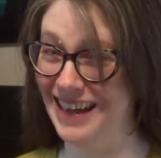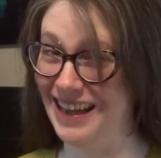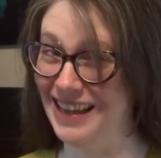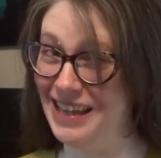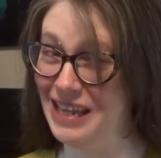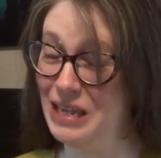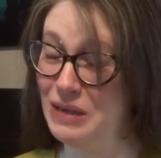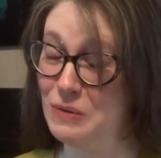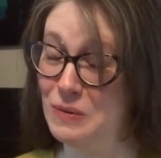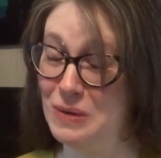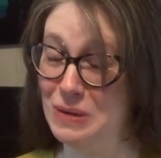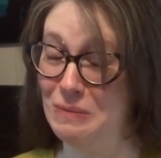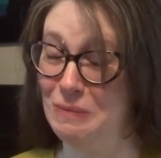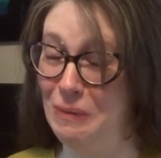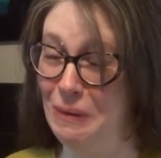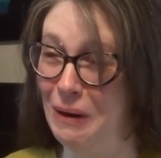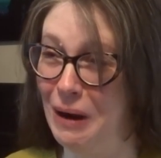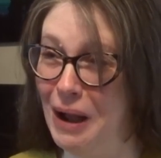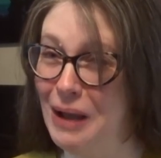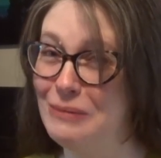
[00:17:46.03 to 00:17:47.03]
it would
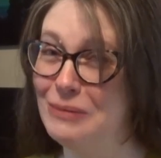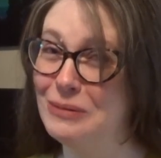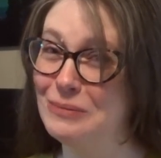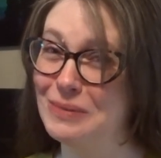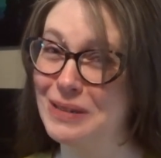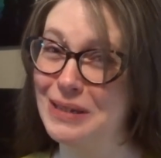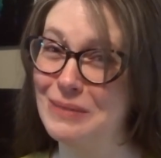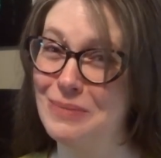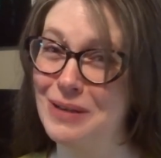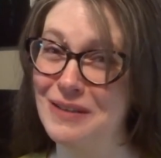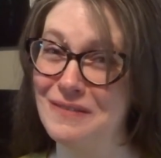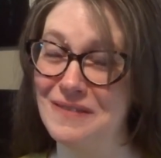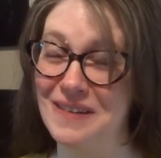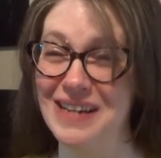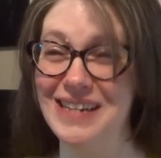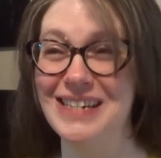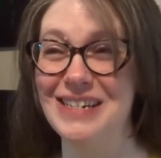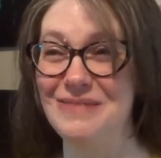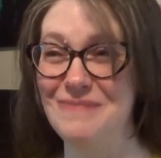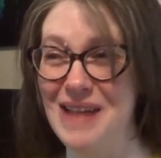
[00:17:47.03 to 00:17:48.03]
probably be
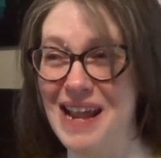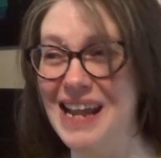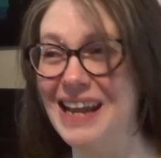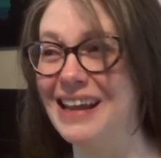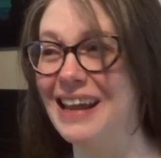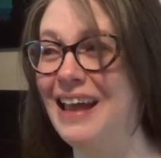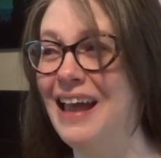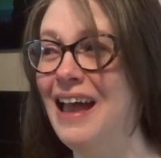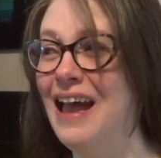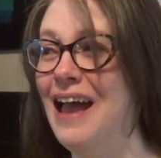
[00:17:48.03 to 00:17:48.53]
fun to make.